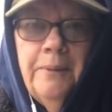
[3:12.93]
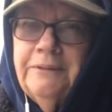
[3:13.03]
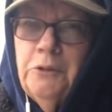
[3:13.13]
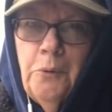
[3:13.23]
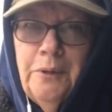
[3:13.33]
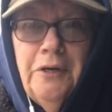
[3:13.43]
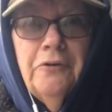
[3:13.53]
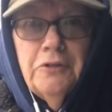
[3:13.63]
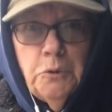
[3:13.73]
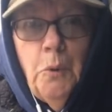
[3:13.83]
But it's nowhere
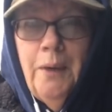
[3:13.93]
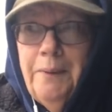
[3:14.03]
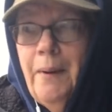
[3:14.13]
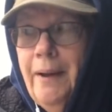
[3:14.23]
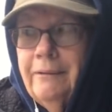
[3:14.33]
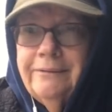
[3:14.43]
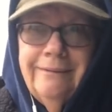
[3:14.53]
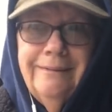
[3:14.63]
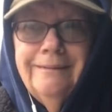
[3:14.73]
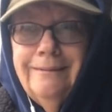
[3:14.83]
near the 20 miles
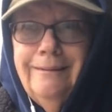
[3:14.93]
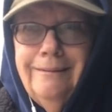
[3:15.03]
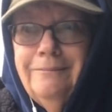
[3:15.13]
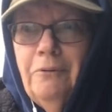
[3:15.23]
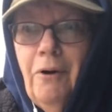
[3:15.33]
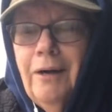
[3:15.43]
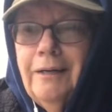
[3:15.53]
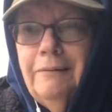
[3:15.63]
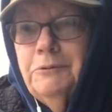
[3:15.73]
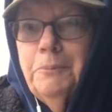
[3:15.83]
that I said I did walk.
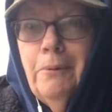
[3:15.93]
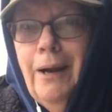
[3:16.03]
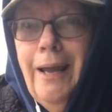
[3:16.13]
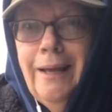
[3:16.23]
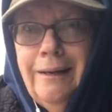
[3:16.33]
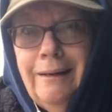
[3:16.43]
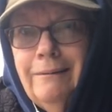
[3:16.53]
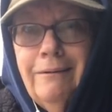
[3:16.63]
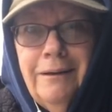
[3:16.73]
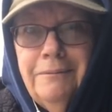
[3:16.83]
I was bragging,
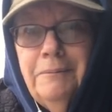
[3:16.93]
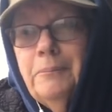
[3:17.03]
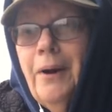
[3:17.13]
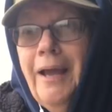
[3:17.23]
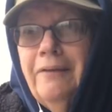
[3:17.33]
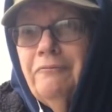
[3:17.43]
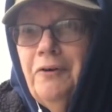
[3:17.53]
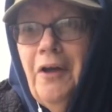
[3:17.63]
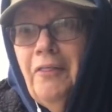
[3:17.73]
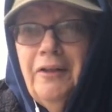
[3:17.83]
and look at bragging
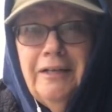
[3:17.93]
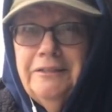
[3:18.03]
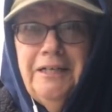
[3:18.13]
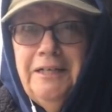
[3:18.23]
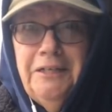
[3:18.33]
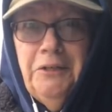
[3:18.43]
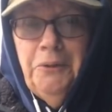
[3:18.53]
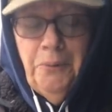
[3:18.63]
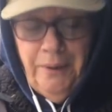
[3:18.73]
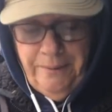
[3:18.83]
for nothing because I didn't
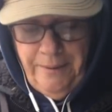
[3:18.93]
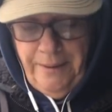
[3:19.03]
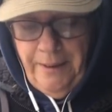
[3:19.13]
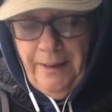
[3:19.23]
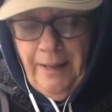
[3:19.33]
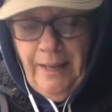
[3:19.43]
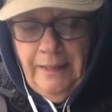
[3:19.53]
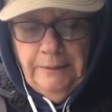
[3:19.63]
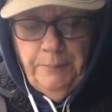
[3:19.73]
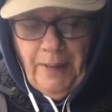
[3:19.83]
do it.
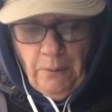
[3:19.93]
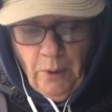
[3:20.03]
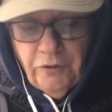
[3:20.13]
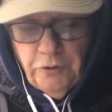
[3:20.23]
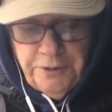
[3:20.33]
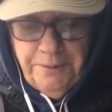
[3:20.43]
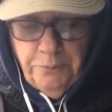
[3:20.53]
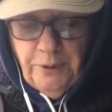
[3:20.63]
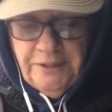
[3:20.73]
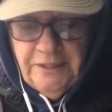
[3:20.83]
But I walked
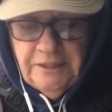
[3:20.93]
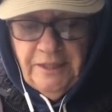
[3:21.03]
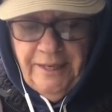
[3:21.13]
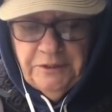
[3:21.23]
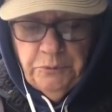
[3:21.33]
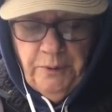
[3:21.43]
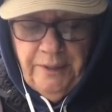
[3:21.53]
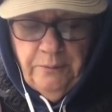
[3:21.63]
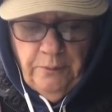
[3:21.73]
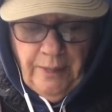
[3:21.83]
13.6 last
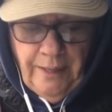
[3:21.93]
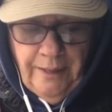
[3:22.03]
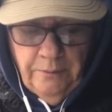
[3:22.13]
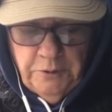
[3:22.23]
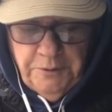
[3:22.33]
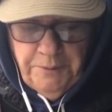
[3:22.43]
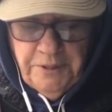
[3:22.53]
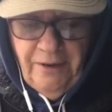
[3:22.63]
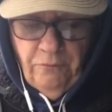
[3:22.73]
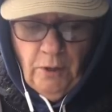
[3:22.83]
week, which
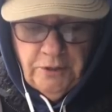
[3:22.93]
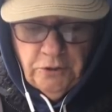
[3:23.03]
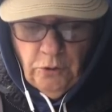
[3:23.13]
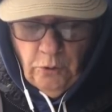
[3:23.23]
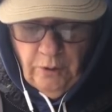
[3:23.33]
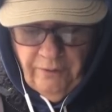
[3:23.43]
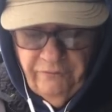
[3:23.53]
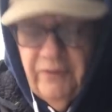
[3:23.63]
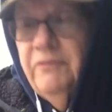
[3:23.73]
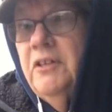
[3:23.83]
means I've walked a total of
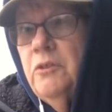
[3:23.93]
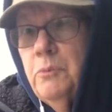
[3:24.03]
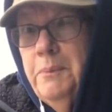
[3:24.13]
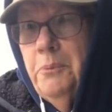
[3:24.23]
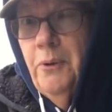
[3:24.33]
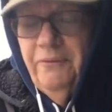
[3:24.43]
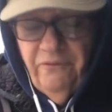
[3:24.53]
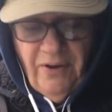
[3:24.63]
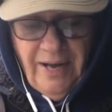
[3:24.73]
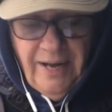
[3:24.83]

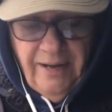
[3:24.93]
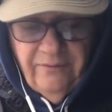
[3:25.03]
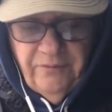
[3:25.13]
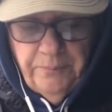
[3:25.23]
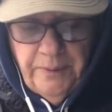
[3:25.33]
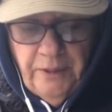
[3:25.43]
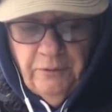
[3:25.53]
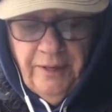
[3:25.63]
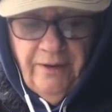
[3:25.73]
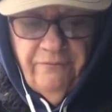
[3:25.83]
53.5, but I
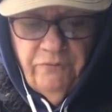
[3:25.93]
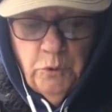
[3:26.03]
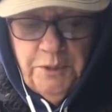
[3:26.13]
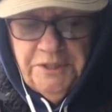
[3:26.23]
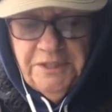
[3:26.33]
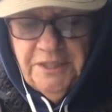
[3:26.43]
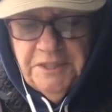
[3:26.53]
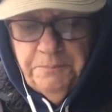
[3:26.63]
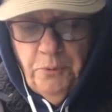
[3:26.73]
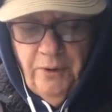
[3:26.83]
only have
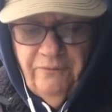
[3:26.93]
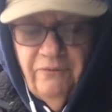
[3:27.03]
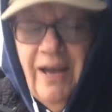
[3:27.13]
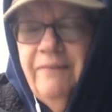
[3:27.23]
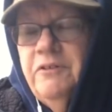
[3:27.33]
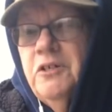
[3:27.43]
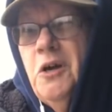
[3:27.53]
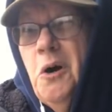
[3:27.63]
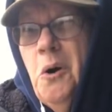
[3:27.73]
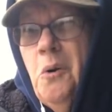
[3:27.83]
46.5 to
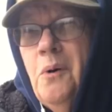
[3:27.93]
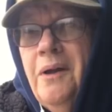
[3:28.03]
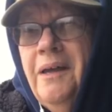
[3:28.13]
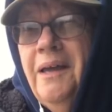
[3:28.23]
go.